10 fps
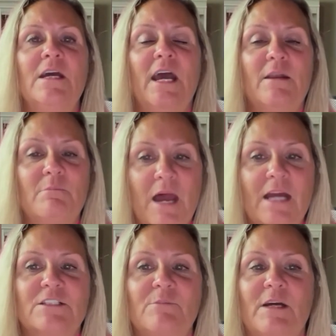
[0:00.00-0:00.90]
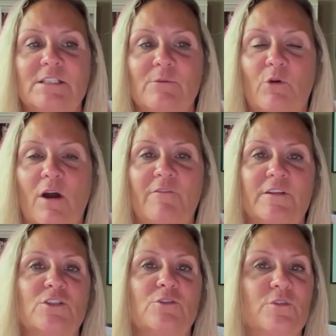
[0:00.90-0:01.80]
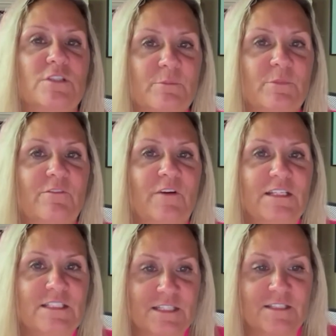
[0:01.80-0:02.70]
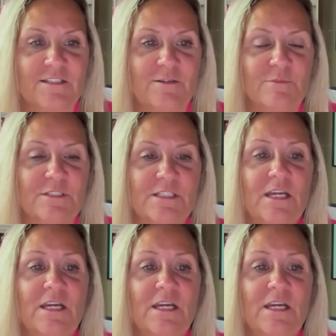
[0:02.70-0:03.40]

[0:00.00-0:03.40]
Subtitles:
and maximizing profits through simplified systems.